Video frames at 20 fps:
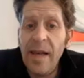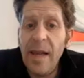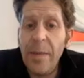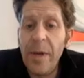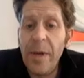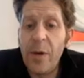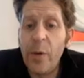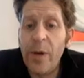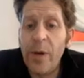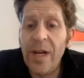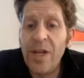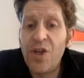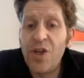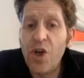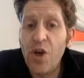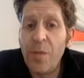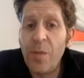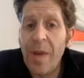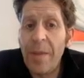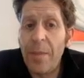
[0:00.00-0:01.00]
Let me quickly
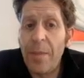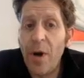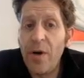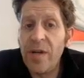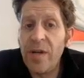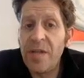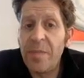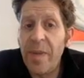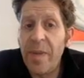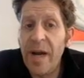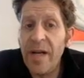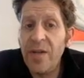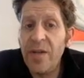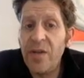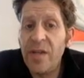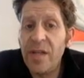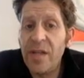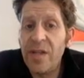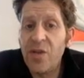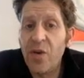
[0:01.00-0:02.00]
show you my bonus
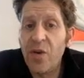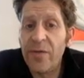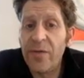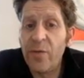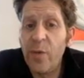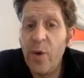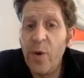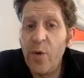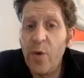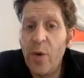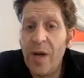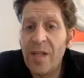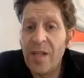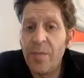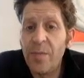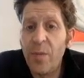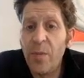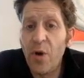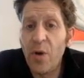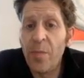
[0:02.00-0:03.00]
page. This software writes
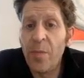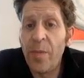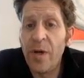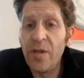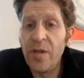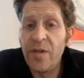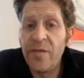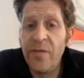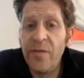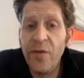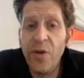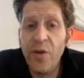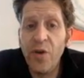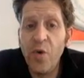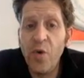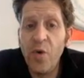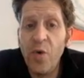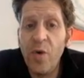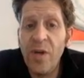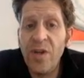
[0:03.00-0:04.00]
blog posts for
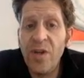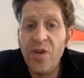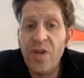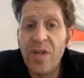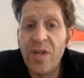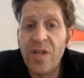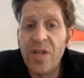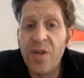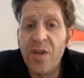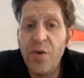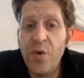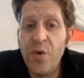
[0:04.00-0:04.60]
you in just